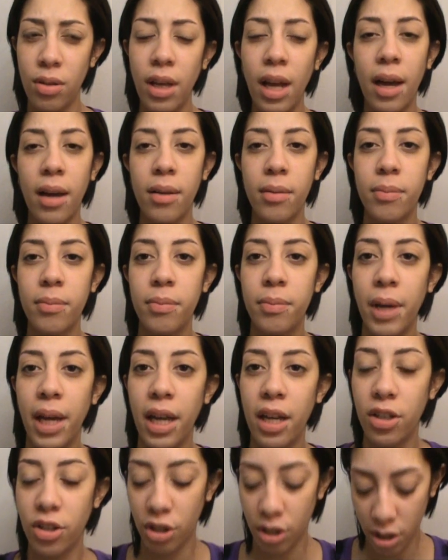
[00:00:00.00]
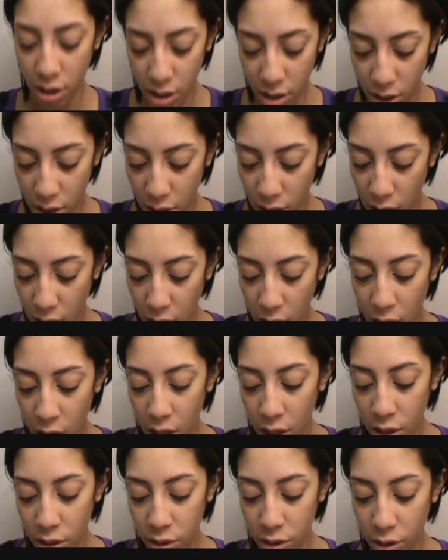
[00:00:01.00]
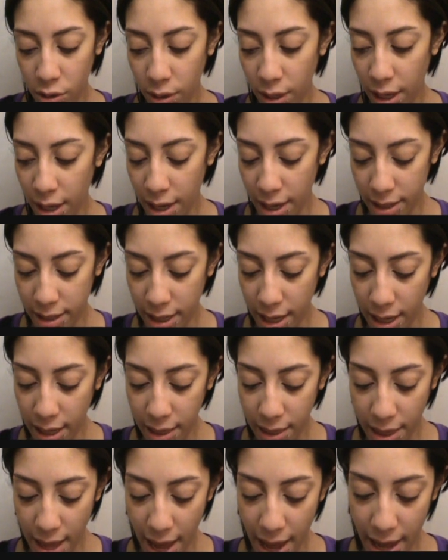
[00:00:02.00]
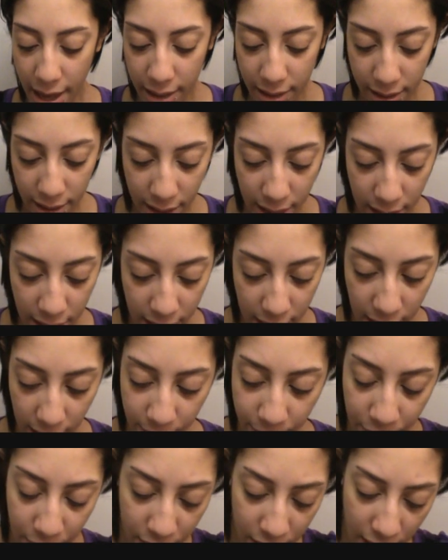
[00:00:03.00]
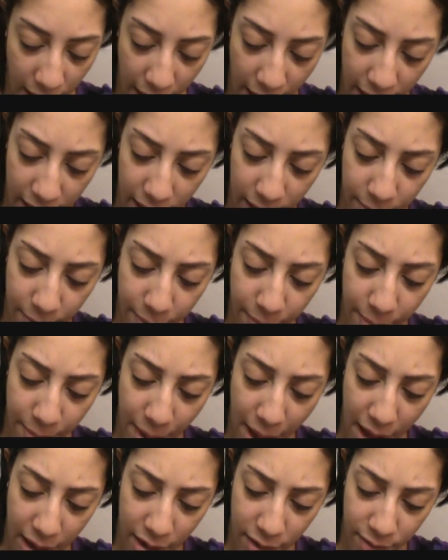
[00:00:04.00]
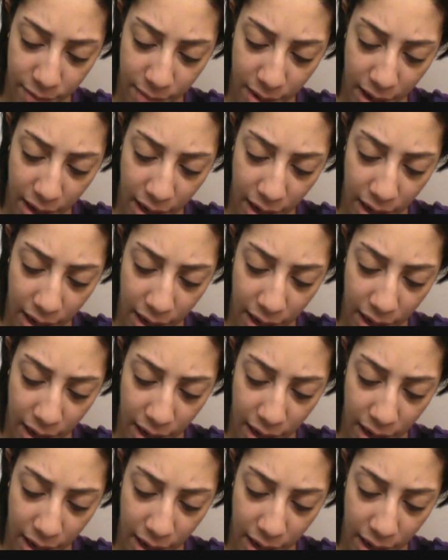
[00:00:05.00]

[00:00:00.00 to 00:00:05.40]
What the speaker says: Yeah, beige. So yeah, I take that and I put that in the back of my